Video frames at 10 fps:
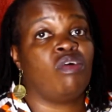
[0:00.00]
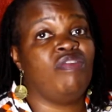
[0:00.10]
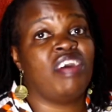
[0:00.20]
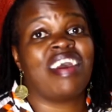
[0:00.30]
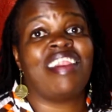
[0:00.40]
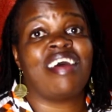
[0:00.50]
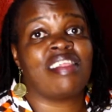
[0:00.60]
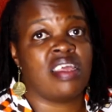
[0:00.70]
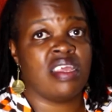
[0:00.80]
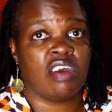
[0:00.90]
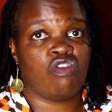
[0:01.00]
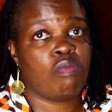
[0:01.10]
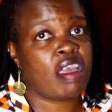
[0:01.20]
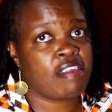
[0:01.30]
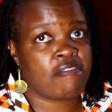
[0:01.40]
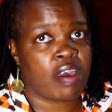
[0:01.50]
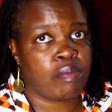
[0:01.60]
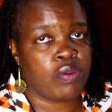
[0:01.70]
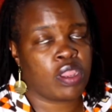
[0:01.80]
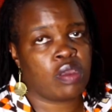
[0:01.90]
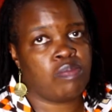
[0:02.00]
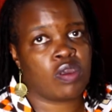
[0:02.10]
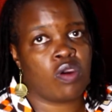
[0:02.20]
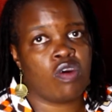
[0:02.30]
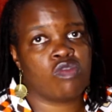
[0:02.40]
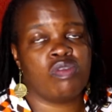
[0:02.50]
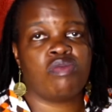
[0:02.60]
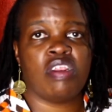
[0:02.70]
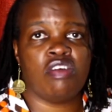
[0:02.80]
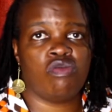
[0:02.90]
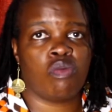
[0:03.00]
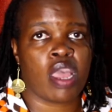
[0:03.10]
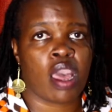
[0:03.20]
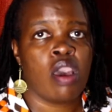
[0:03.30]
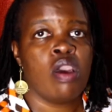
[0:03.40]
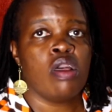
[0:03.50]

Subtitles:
even another year to buy the fabric, because with ready to wear,